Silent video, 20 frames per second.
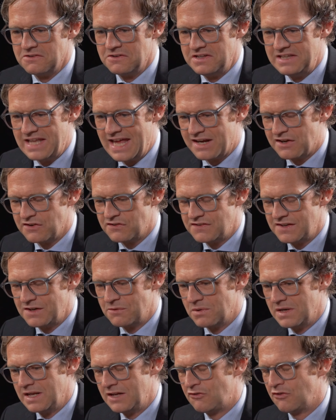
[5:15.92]
legacy
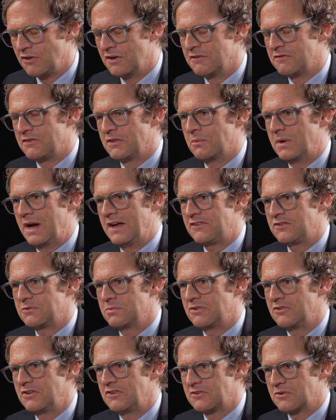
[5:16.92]
religion of the West,
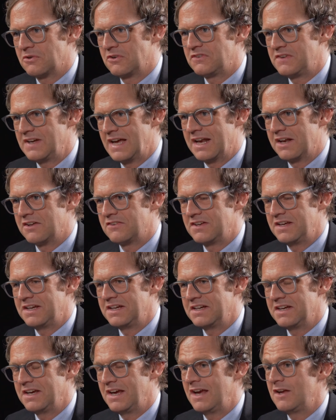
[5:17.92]
which is
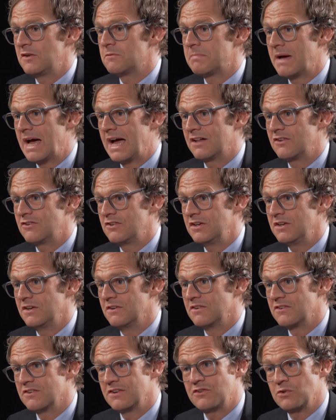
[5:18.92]
Christianity, is bad
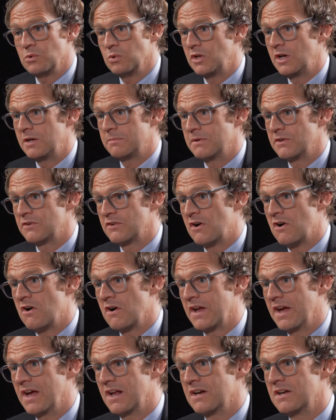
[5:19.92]
too. So it's all open
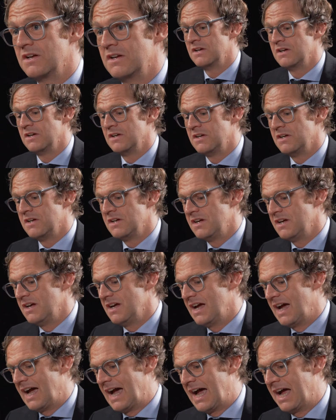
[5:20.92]
target.
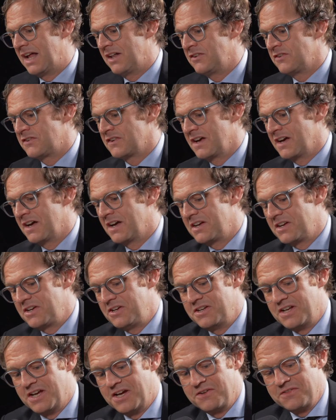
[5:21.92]
And uh,
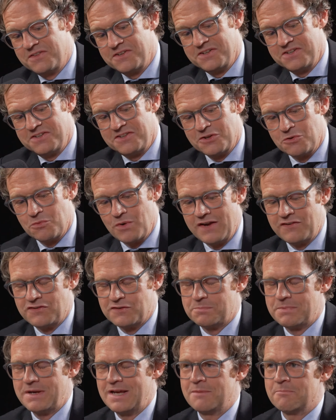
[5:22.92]
you know, the the
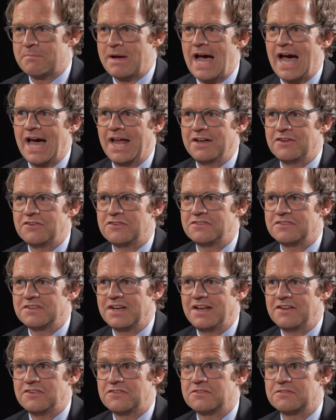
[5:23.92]
West being bad is
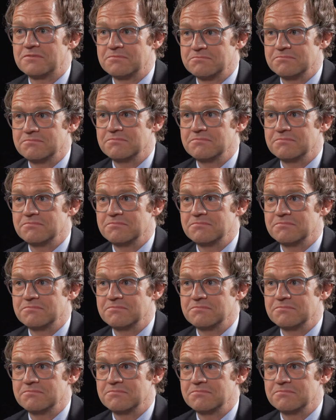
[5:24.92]
is